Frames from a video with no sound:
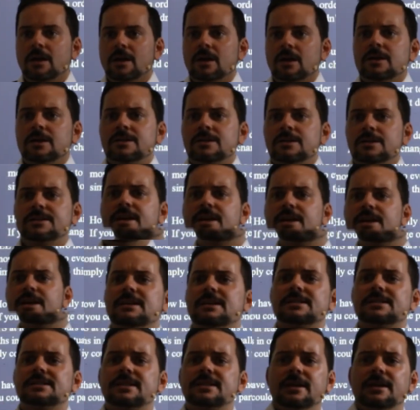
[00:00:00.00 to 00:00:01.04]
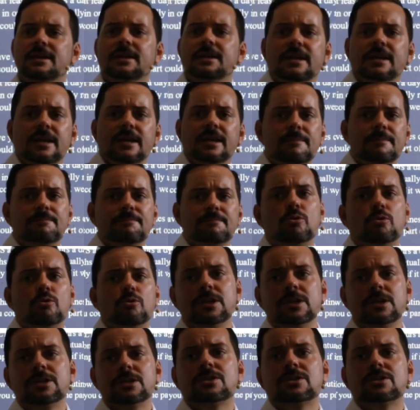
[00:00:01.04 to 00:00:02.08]
Zenup says the
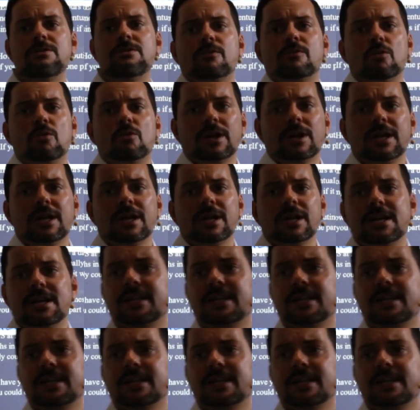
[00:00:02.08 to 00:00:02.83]
importance of organizing